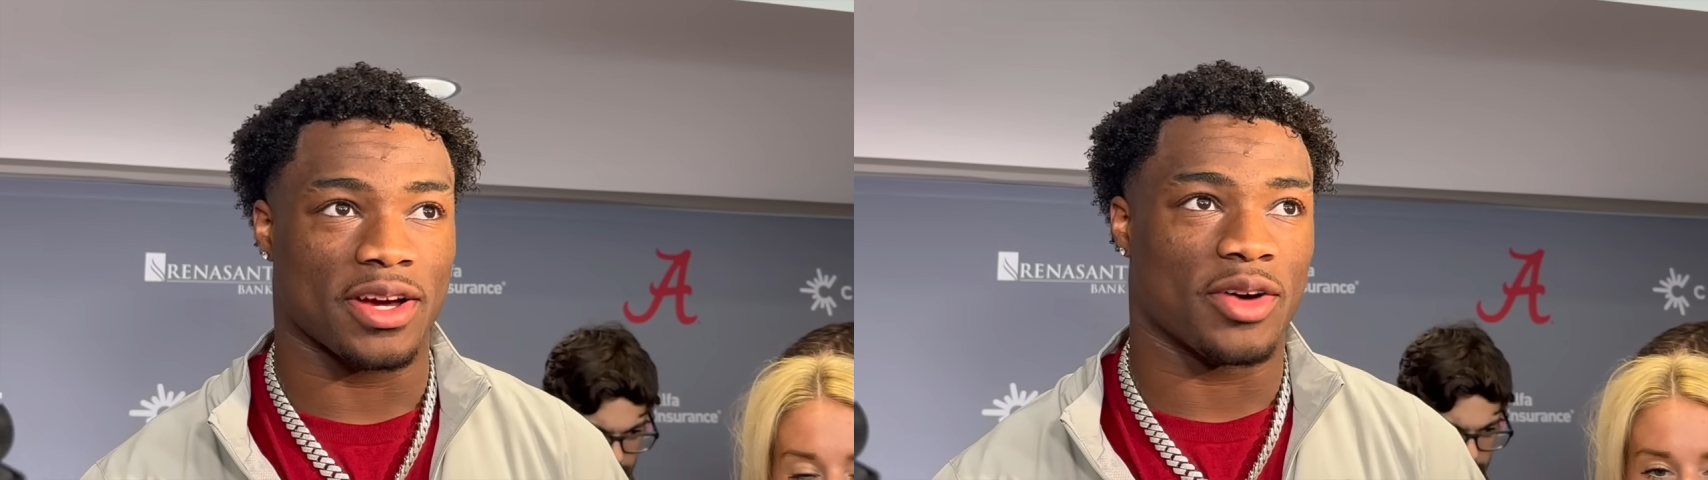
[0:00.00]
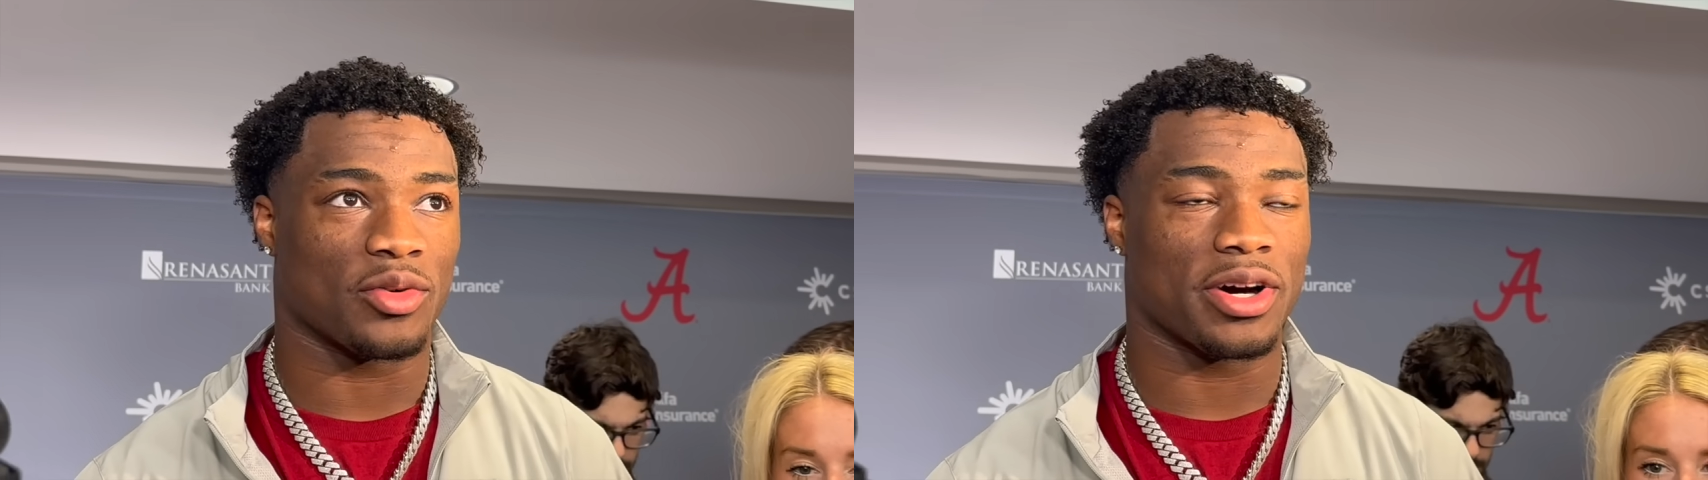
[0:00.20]

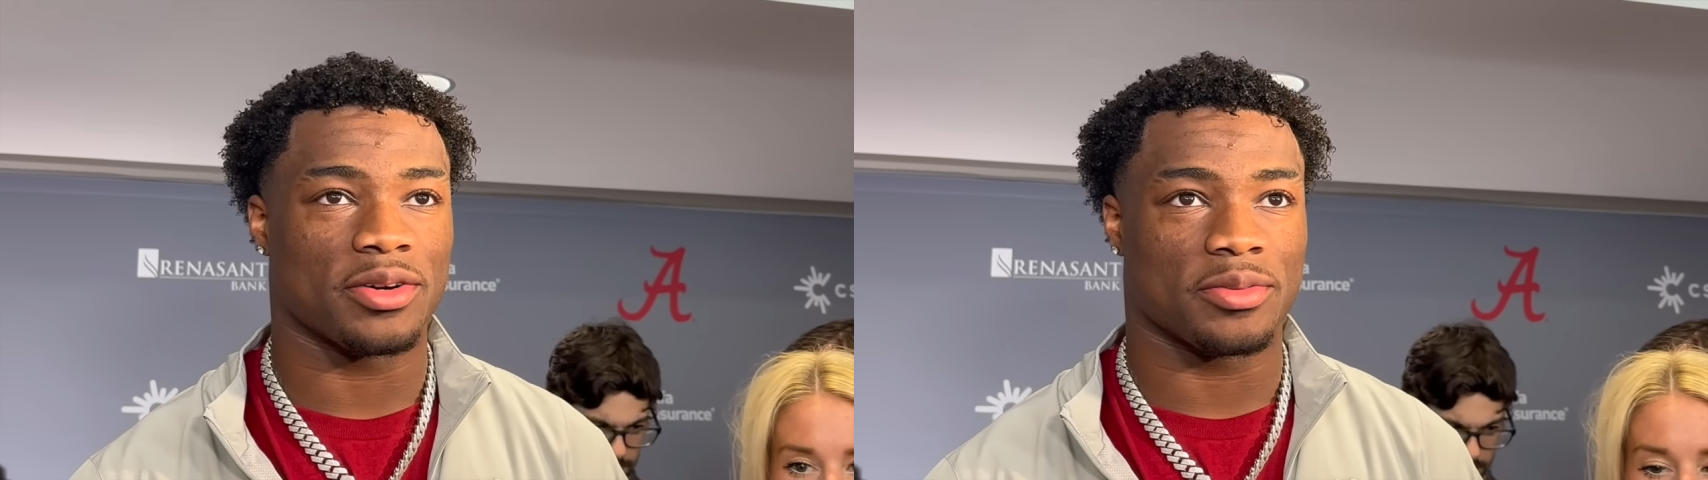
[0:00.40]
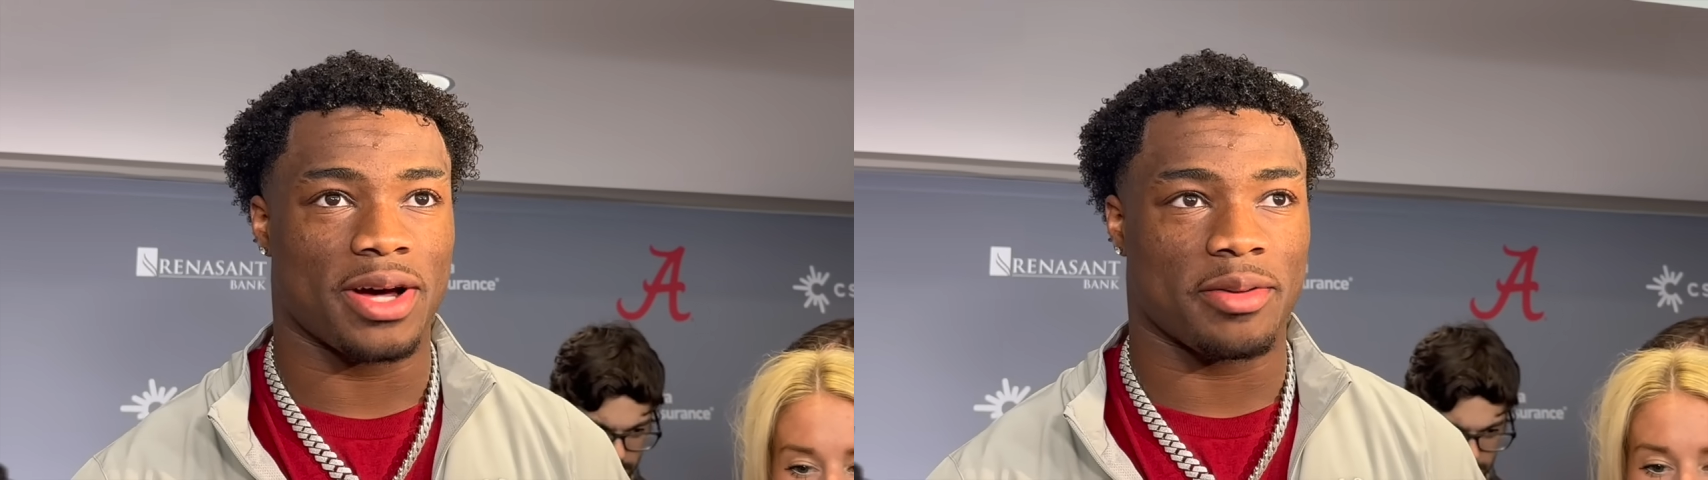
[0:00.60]

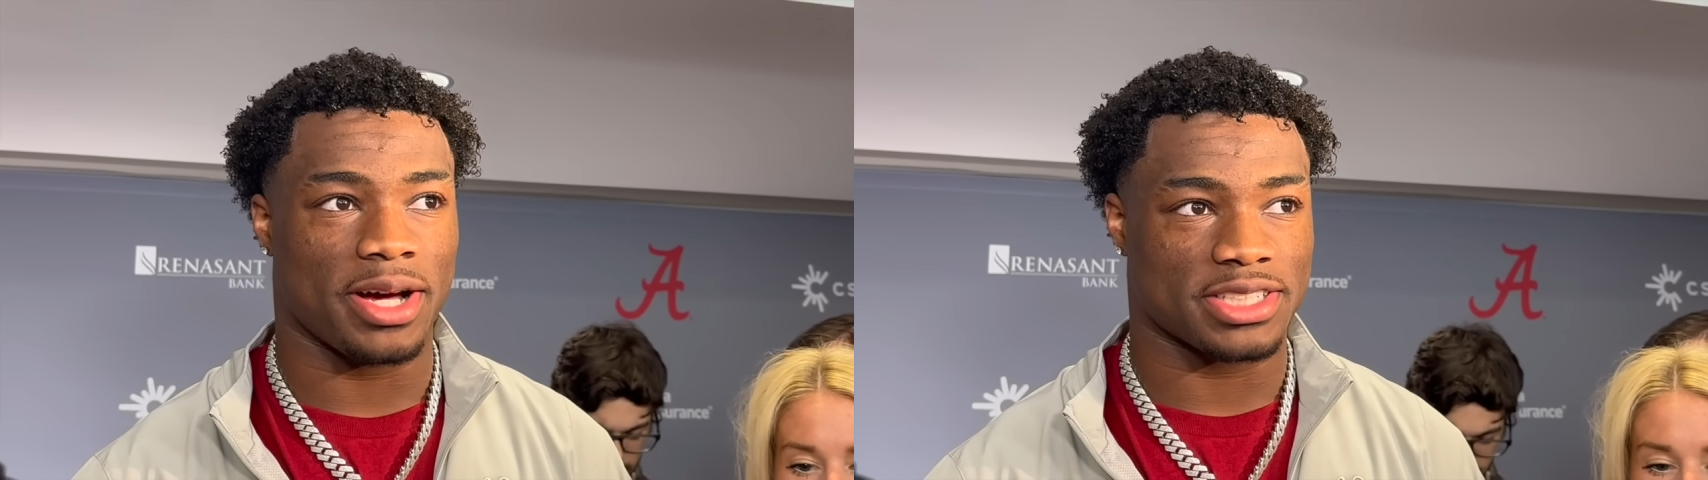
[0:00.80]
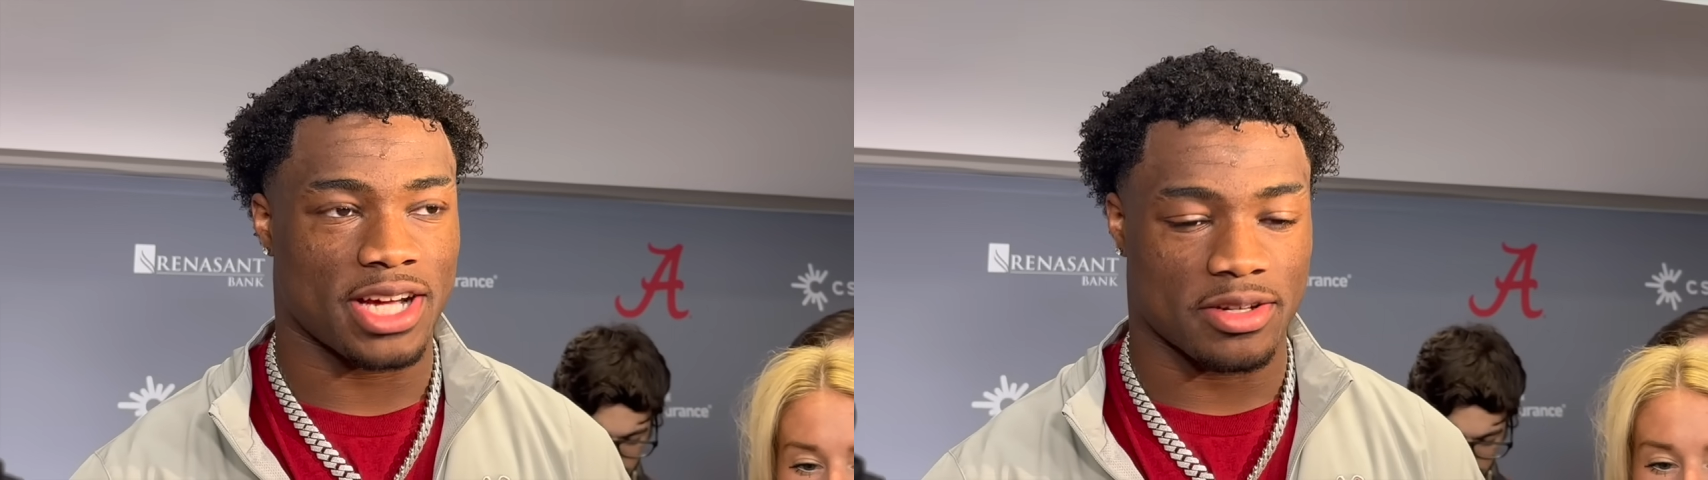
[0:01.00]
Well,
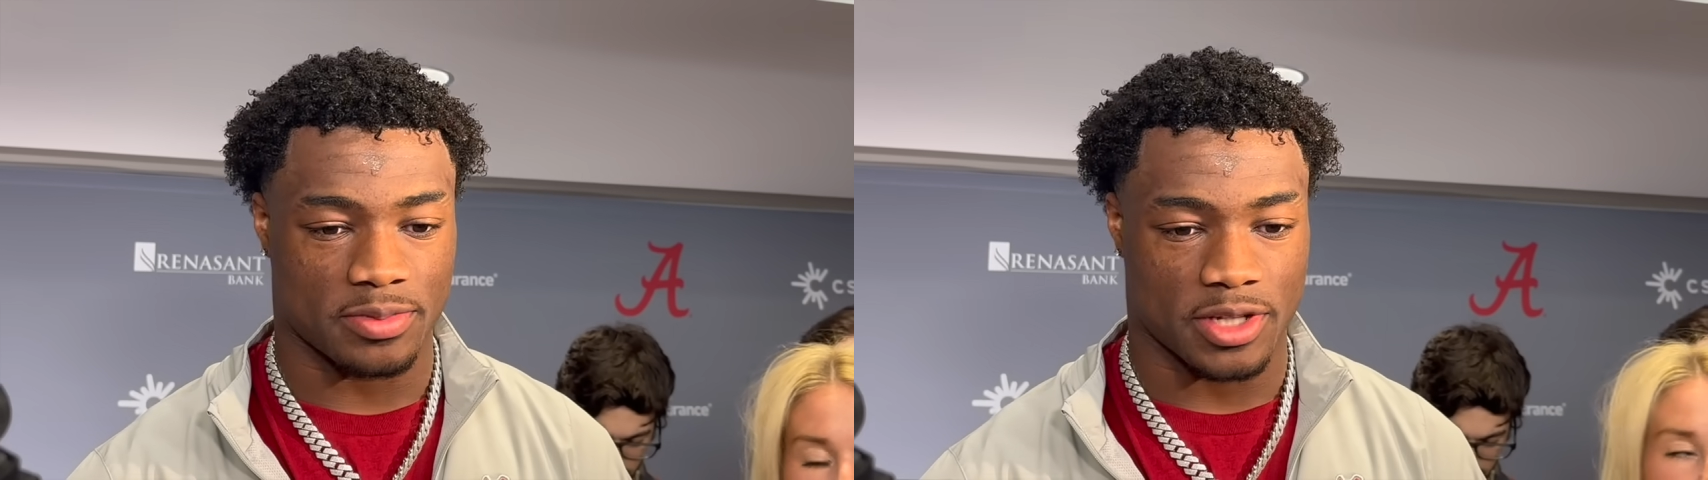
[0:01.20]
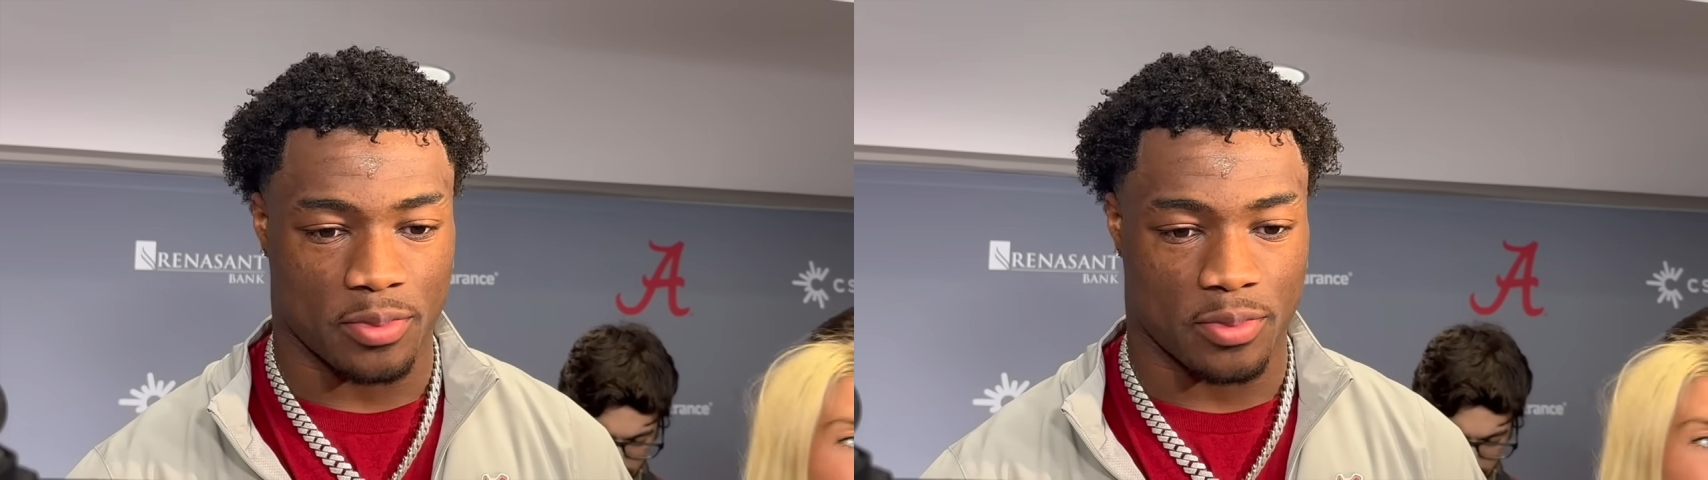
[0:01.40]
my job is to be a